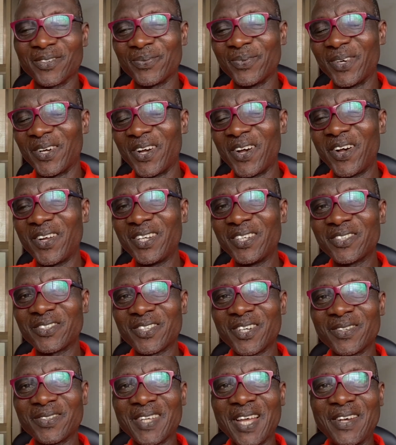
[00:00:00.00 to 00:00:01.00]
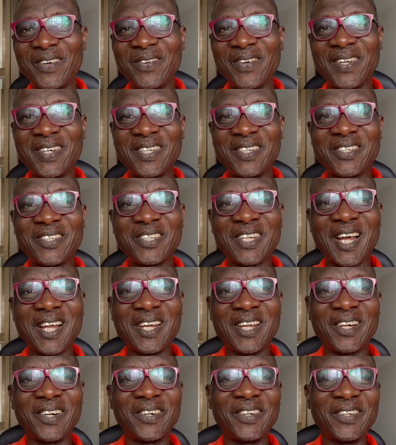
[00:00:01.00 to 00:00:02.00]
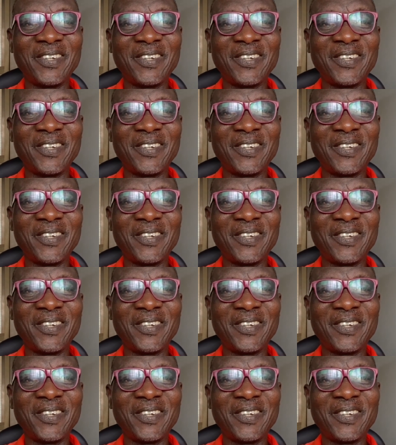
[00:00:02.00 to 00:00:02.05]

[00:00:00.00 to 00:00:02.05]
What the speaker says: For all the stuff I do on this channel,